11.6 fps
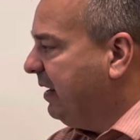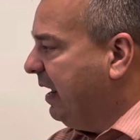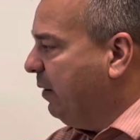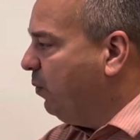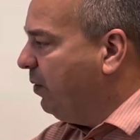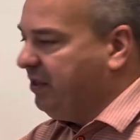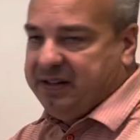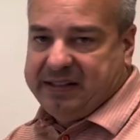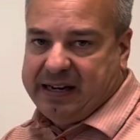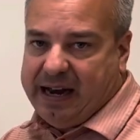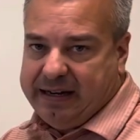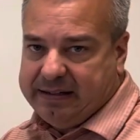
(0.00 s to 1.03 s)
and one of the
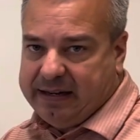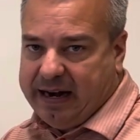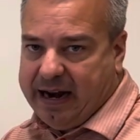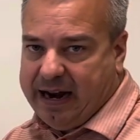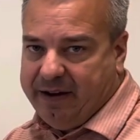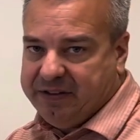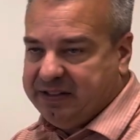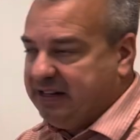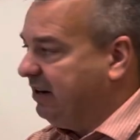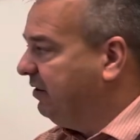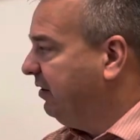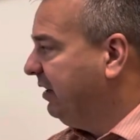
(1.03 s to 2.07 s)
sides is going to have the
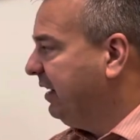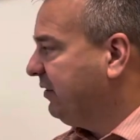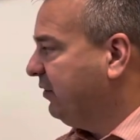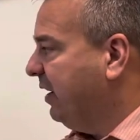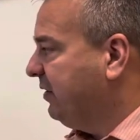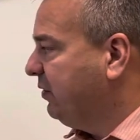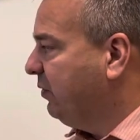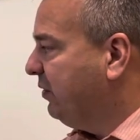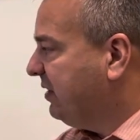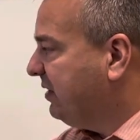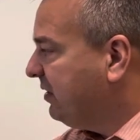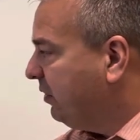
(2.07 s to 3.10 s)
single electron. So
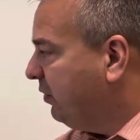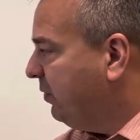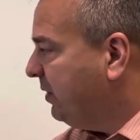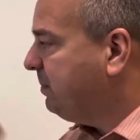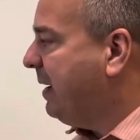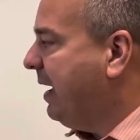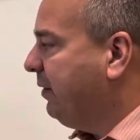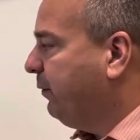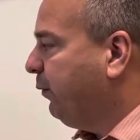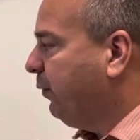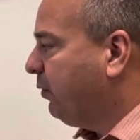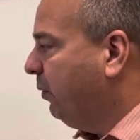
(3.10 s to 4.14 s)
this is a Lewis model
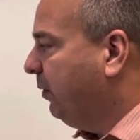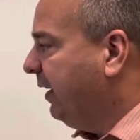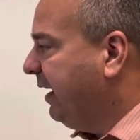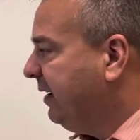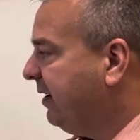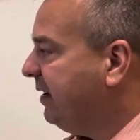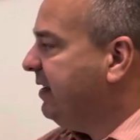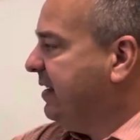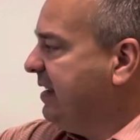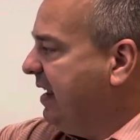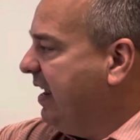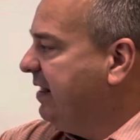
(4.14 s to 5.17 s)
for chlorine
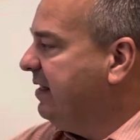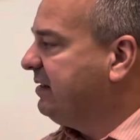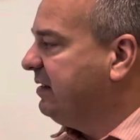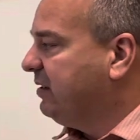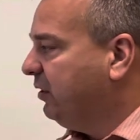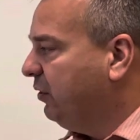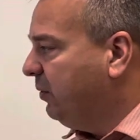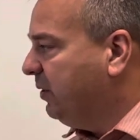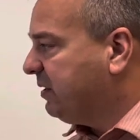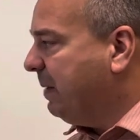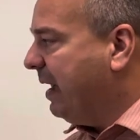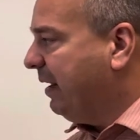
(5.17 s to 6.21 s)
and this is a
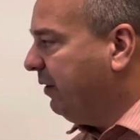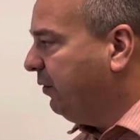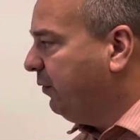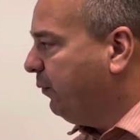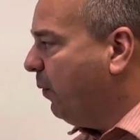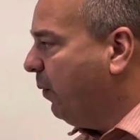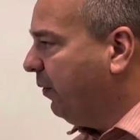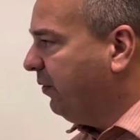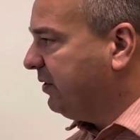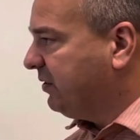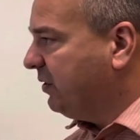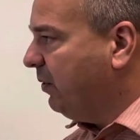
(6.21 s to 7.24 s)
Lewis model for the
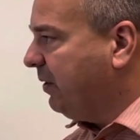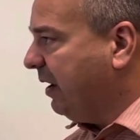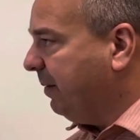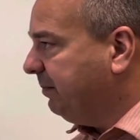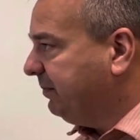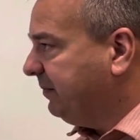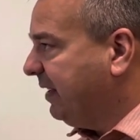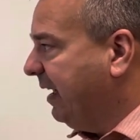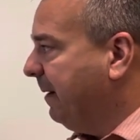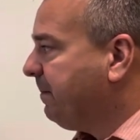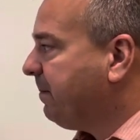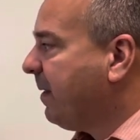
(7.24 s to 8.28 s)
sodium.
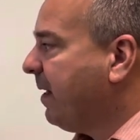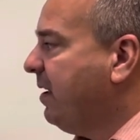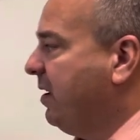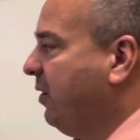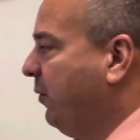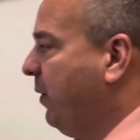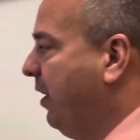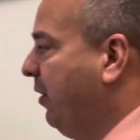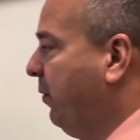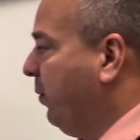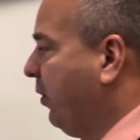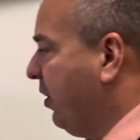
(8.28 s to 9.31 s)
Okay.
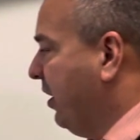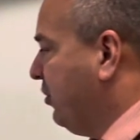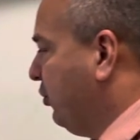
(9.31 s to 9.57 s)
Well, we're going to